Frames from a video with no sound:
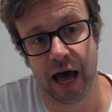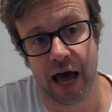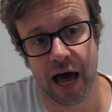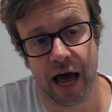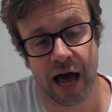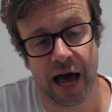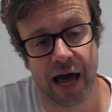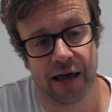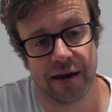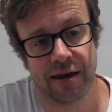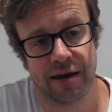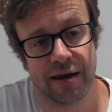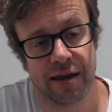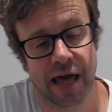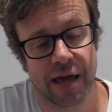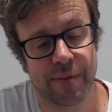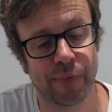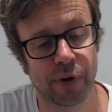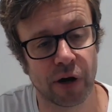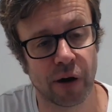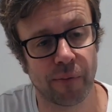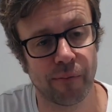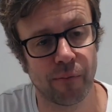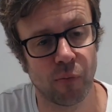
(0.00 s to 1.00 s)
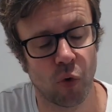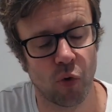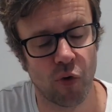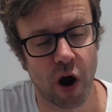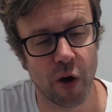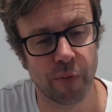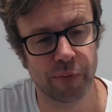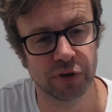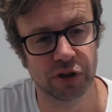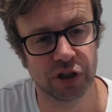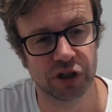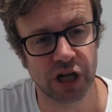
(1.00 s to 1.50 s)
and they become more
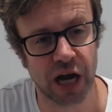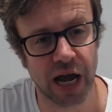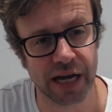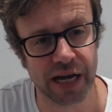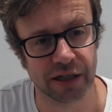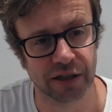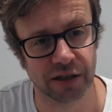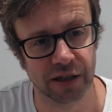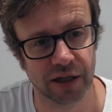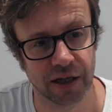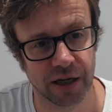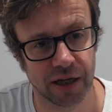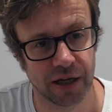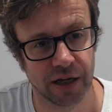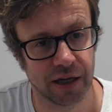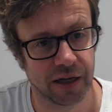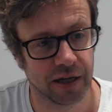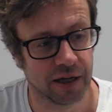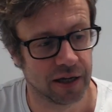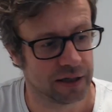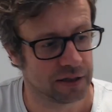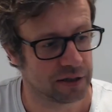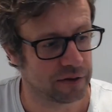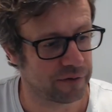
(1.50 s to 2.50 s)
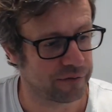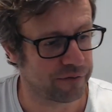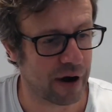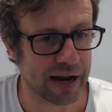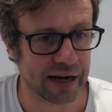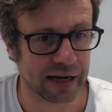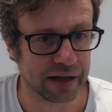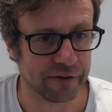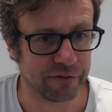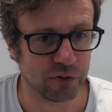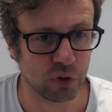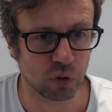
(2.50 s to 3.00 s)
open to change. So
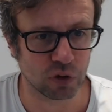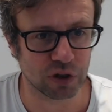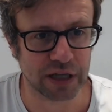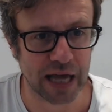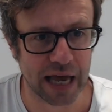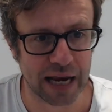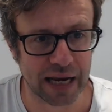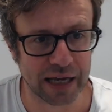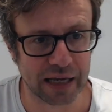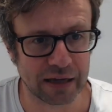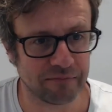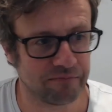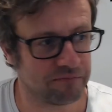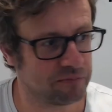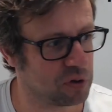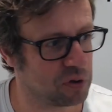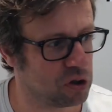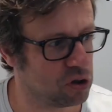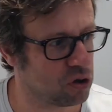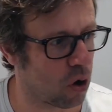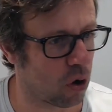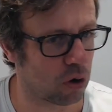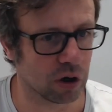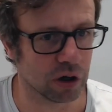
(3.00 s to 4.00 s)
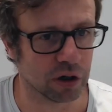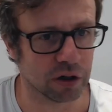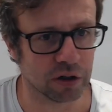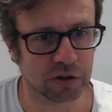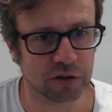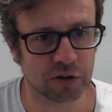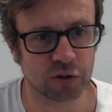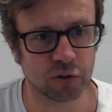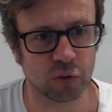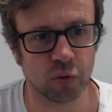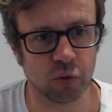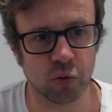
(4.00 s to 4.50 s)
frankly, if you're selling
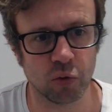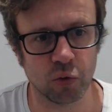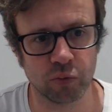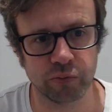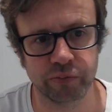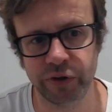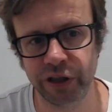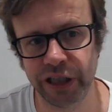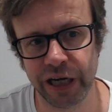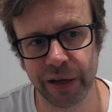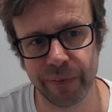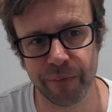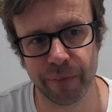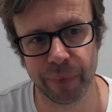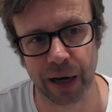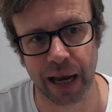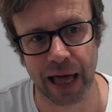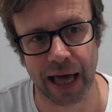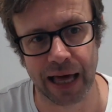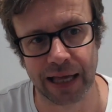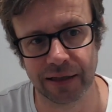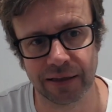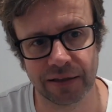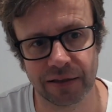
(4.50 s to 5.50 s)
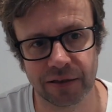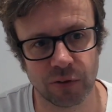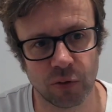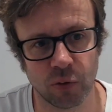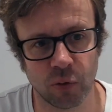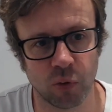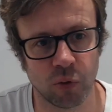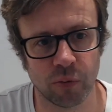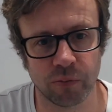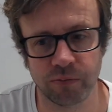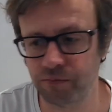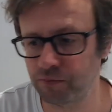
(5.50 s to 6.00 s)
yogurts or gym plans
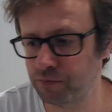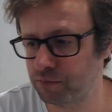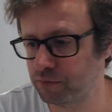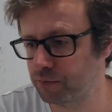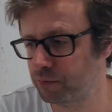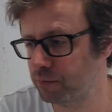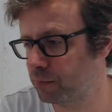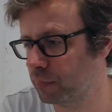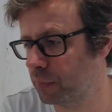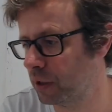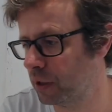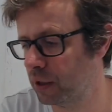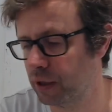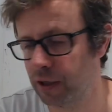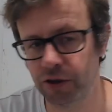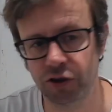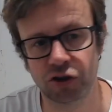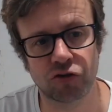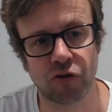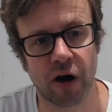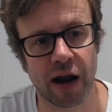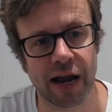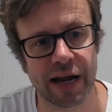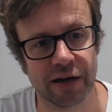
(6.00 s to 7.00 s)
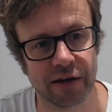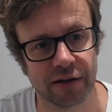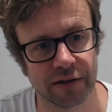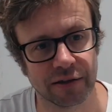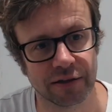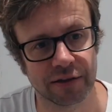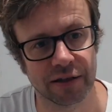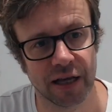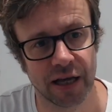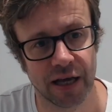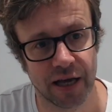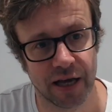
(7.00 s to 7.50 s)
or uh,
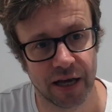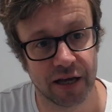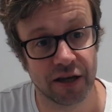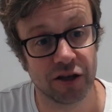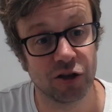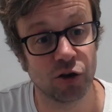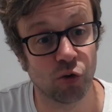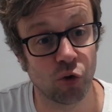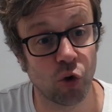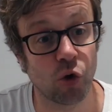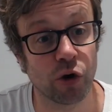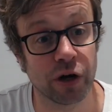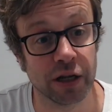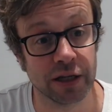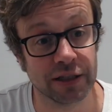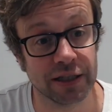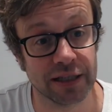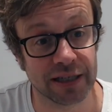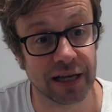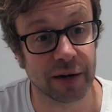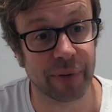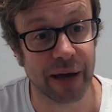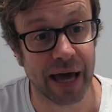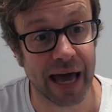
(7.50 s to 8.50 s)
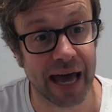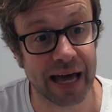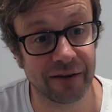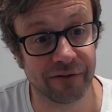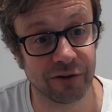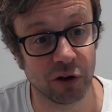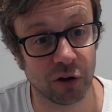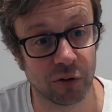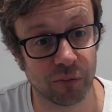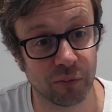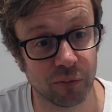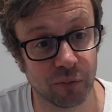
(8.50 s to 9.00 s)
trainers, your audience is going to be a hell of
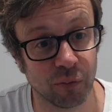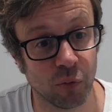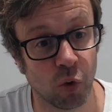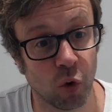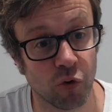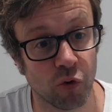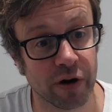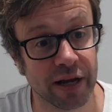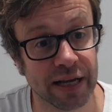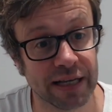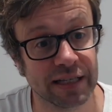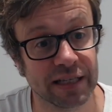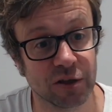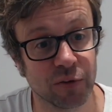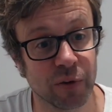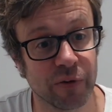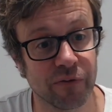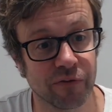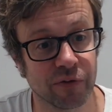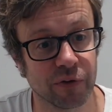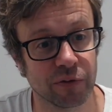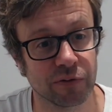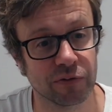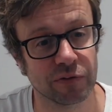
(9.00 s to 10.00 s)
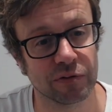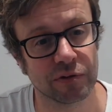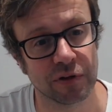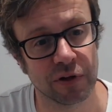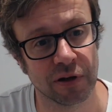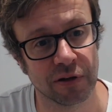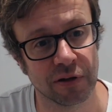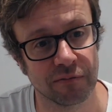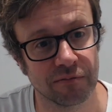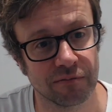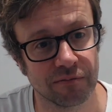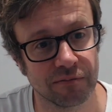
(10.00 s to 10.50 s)
a lot more easy to influence
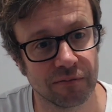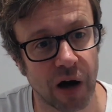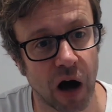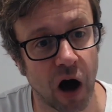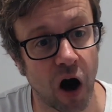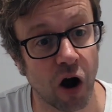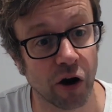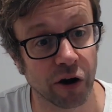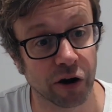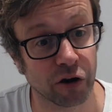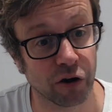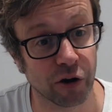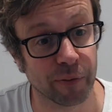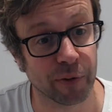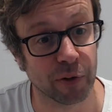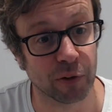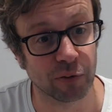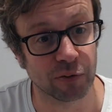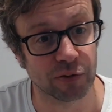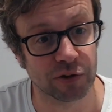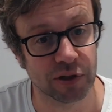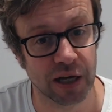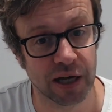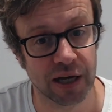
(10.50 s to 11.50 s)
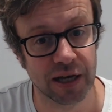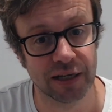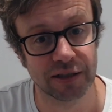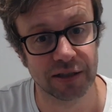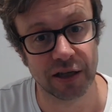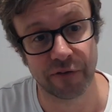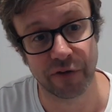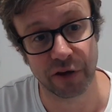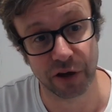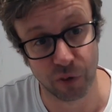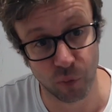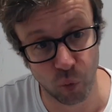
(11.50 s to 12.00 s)
mm. than hardened criminals.
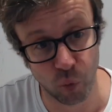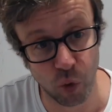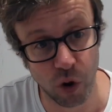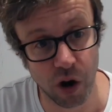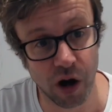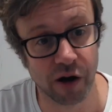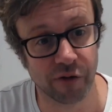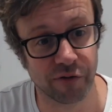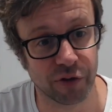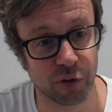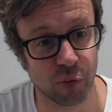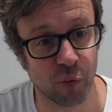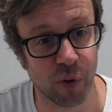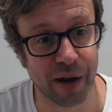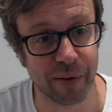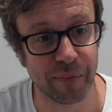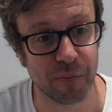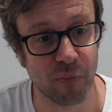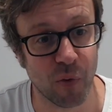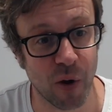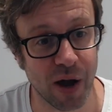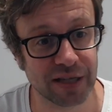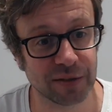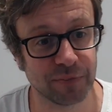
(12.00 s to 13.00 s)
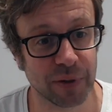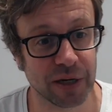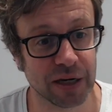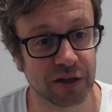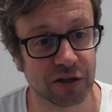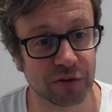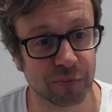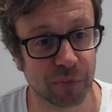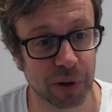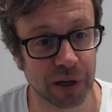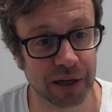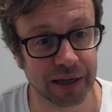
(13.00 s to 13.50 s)
So if it can work for the West
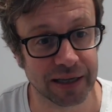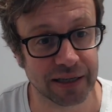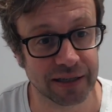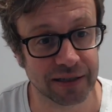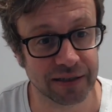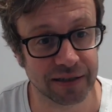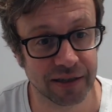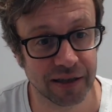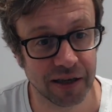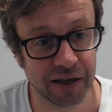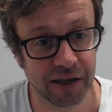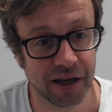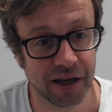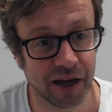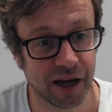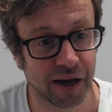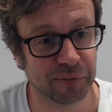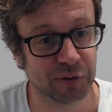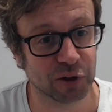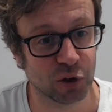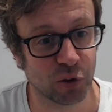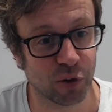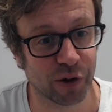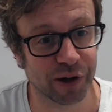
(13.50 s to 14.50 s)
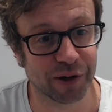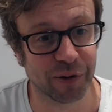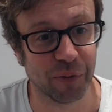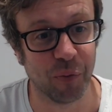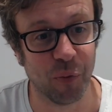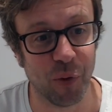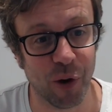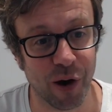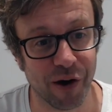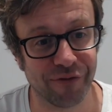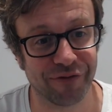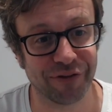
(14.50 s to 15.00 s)
Midlands Police, I'm sure it
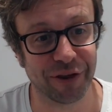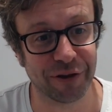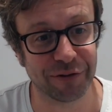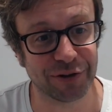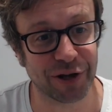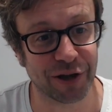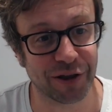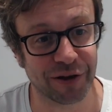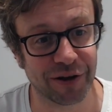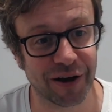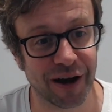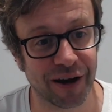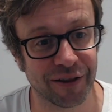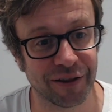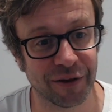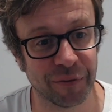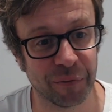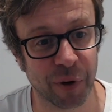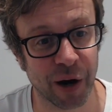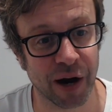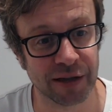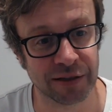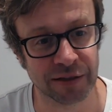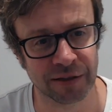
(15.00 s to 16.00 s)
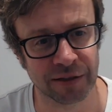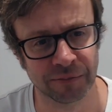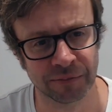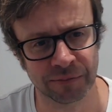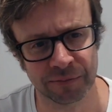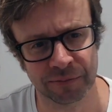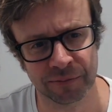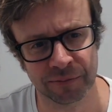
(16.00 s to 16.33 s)
can work for those other other brands.